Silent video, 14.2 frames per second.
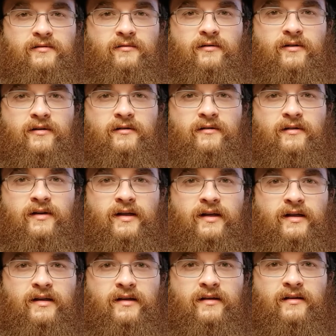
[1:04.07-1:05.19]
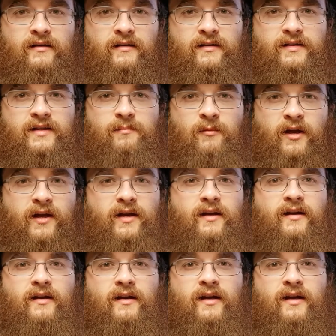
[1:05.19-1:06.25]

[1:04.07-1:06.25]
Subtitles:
score. It seemed like